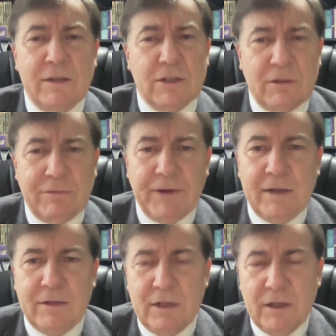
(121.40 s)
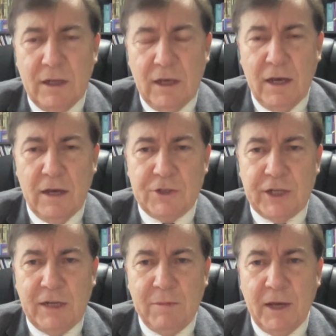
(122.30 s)
to defend,
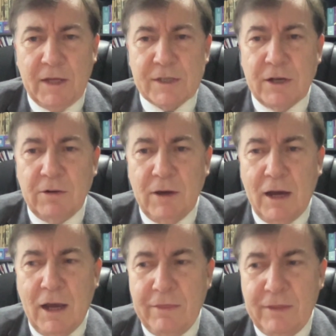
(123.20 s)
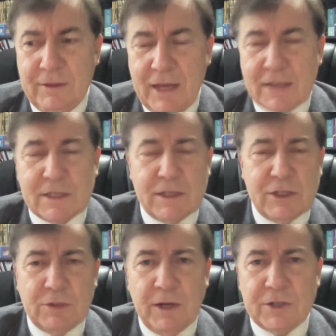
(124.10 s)
Jenny May. So that's the
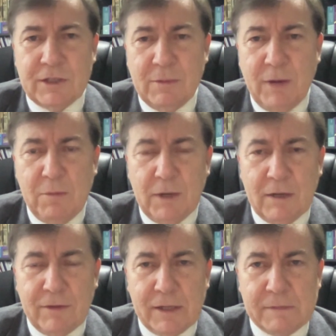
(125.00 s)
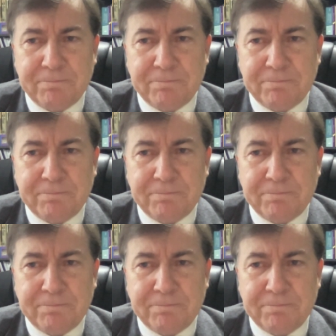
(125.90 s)
situation at the moment, I think.